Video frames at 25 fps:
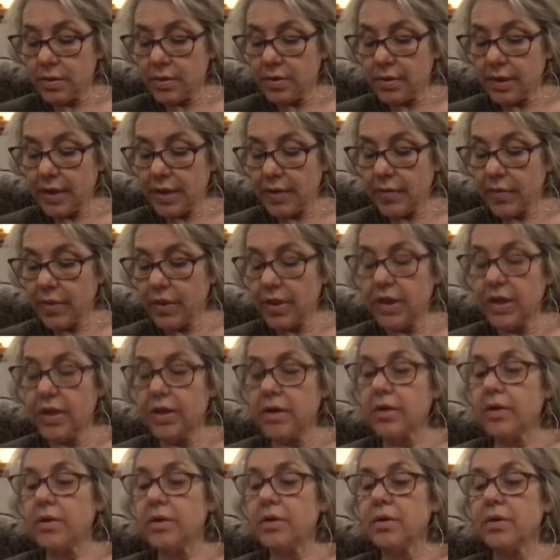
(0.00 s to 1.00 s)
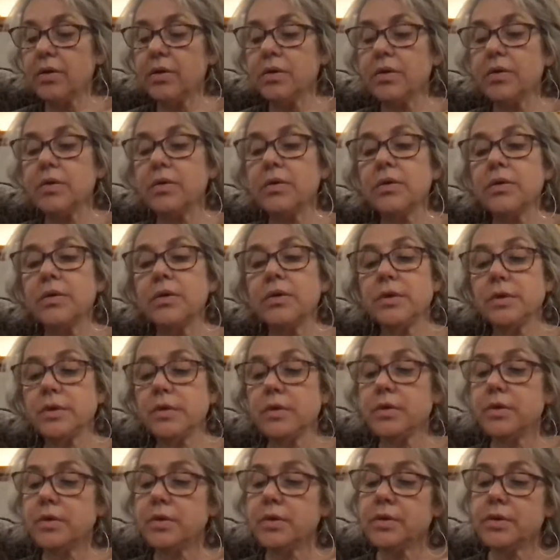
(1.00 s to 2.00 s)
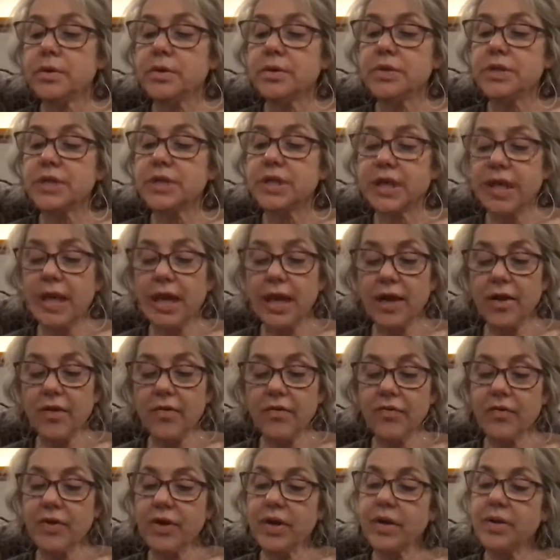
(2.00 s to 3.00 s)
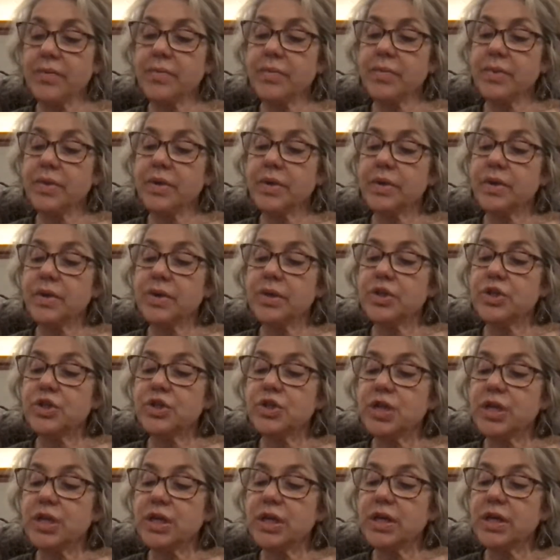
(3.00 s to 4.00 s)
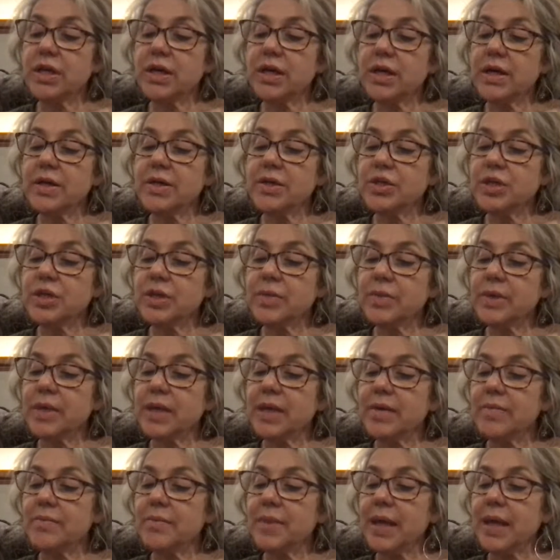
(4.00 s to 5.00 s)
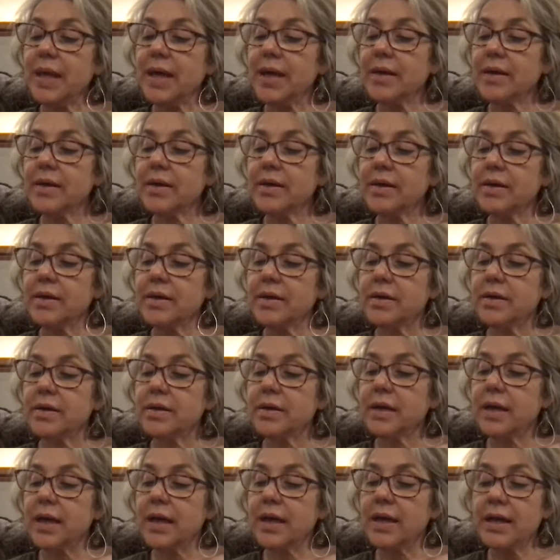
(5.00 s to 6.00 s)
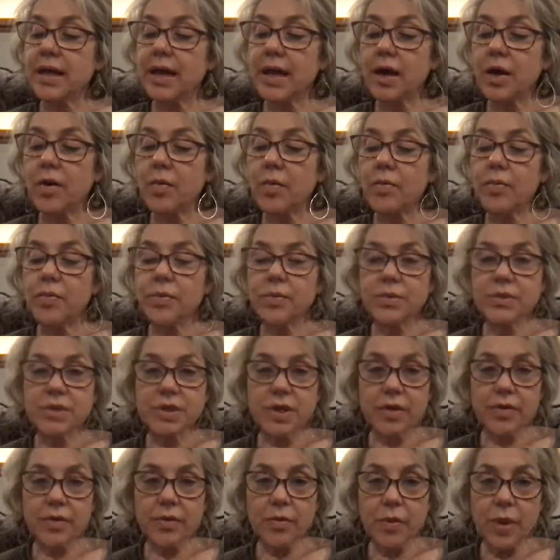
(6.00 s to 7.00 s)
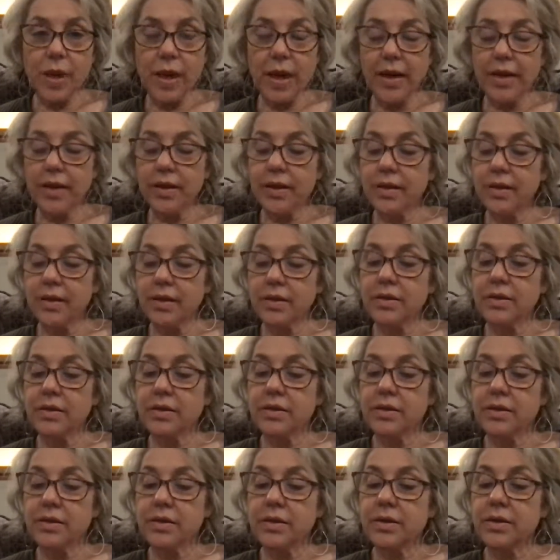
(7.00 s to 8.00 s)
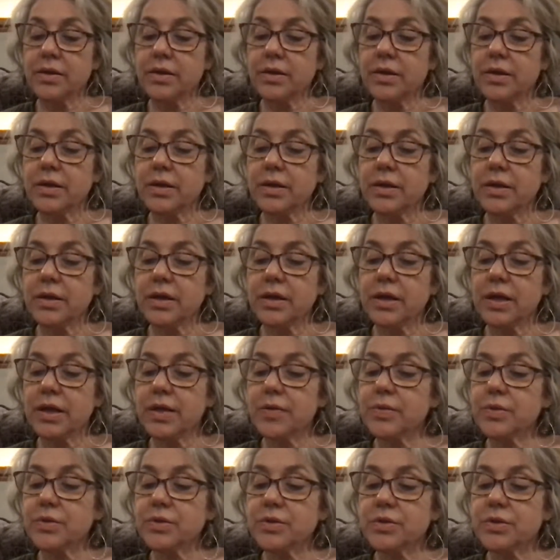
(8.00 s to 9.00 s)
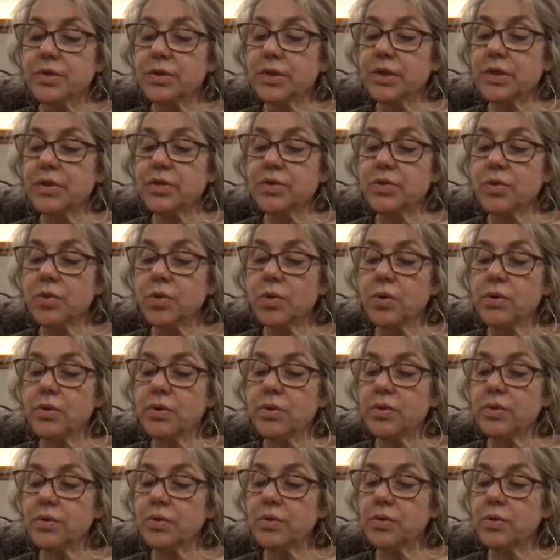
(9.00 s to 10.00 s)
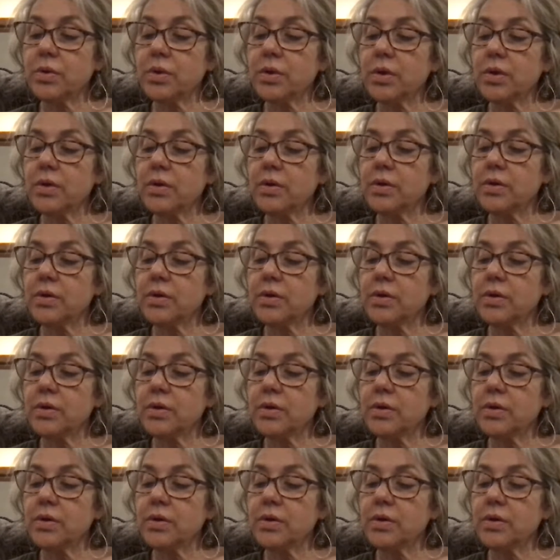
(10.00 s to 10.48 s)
They were here to care for him she and Jimmy and Meg, and help was on the way. He was looking toward the door.